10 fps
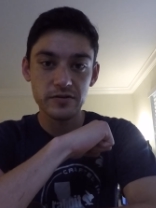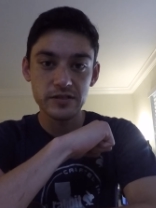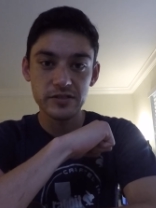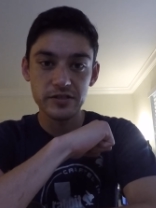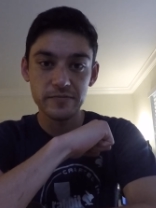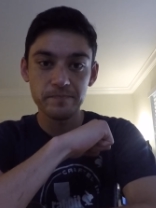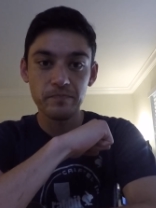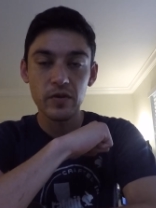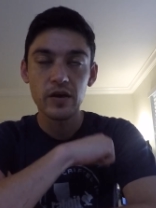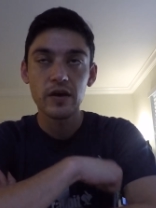the region,
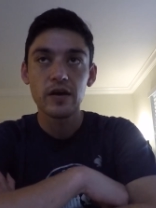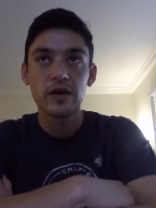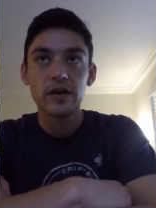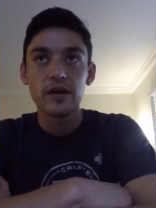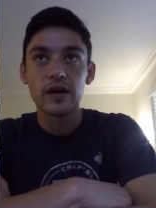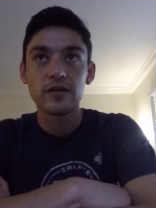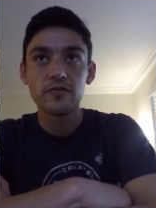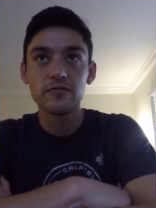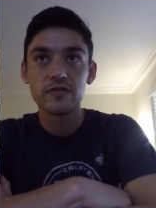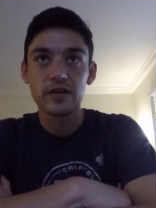
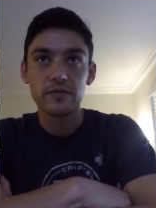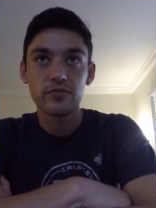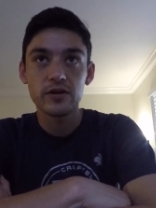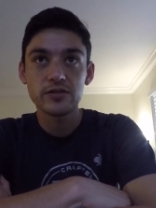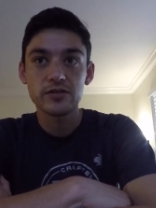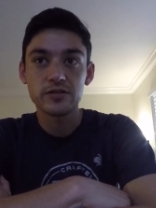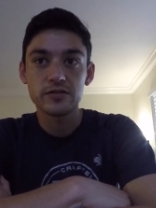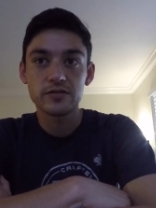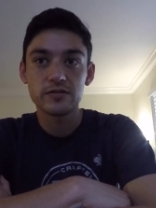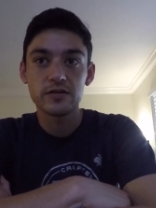and using that
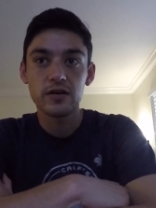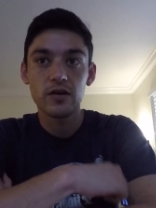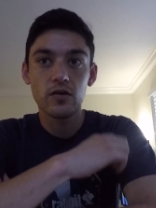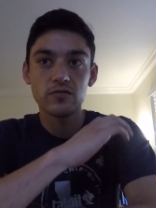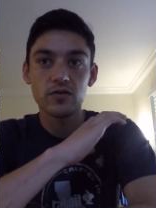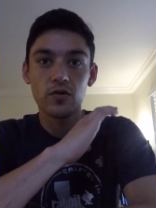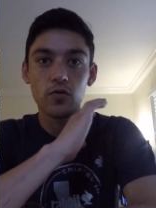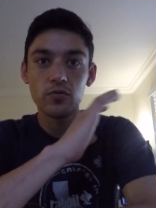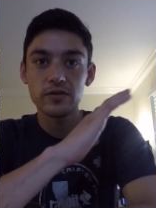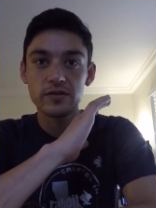pressure to
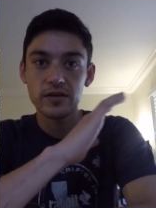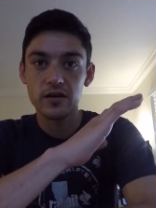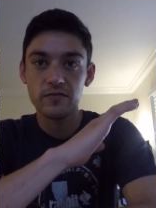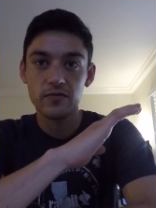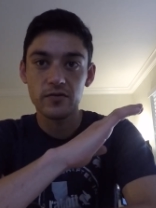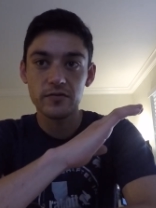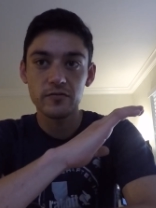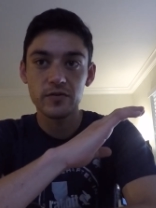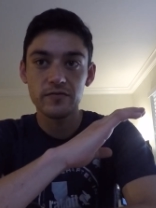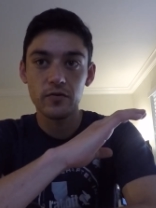hold it there for a
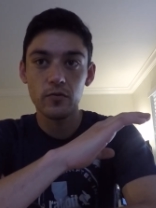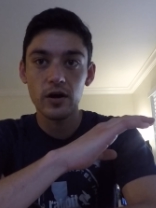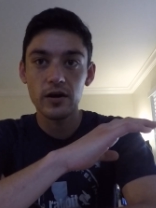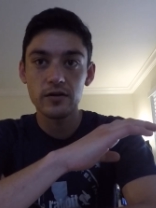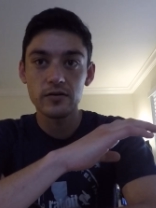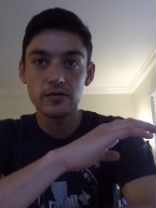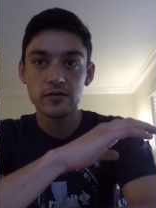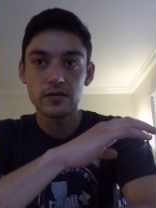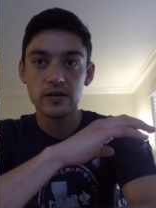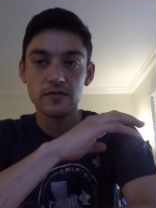little bit of a
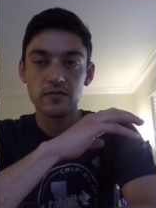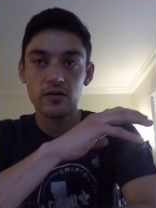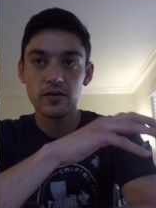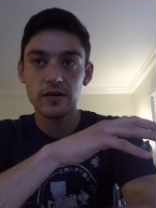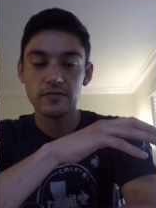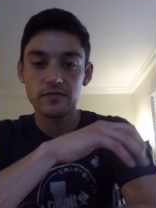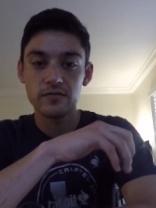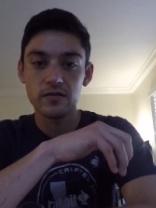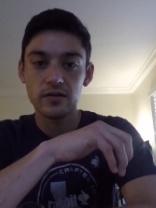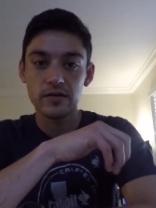while, as long as
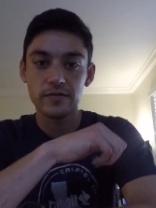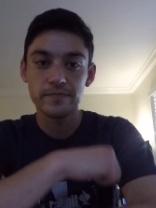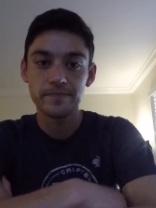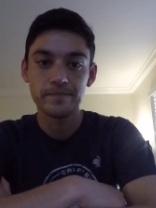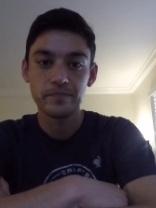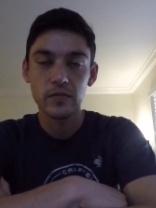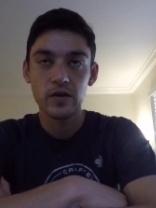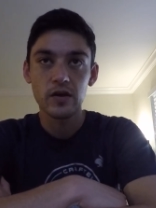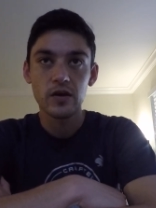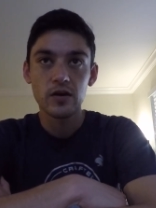it's a
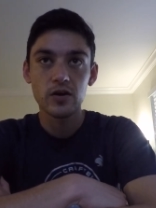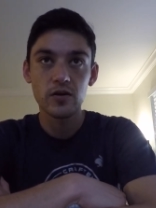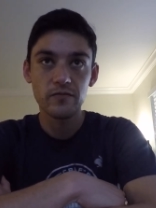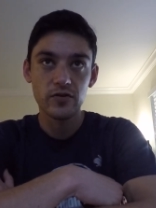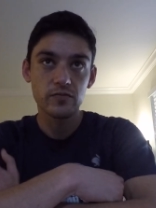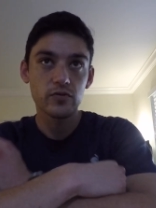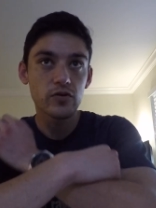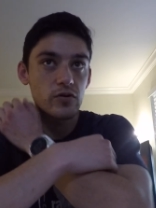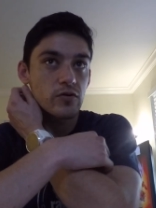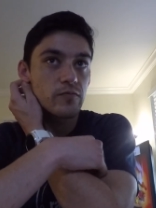
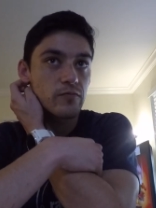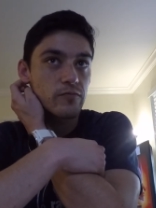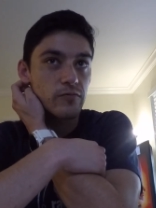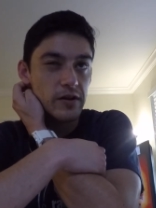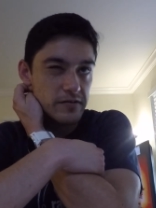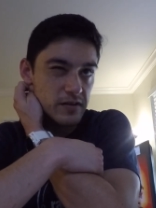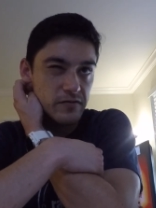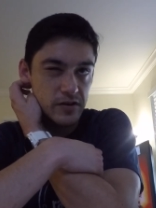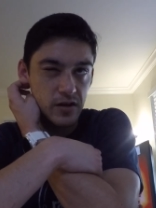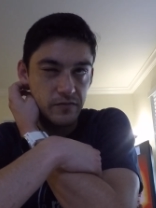comfortable,
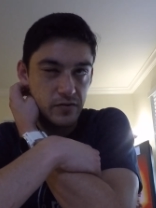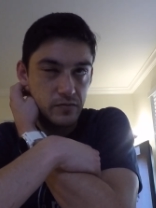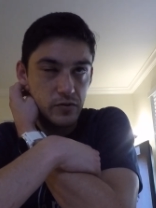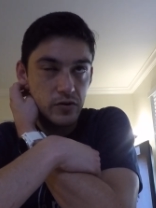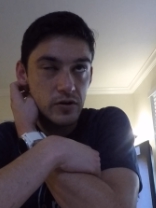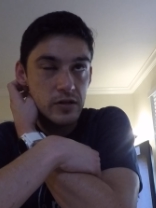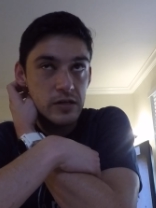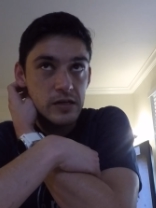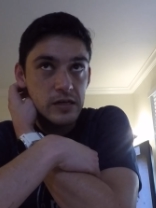relatively comfortable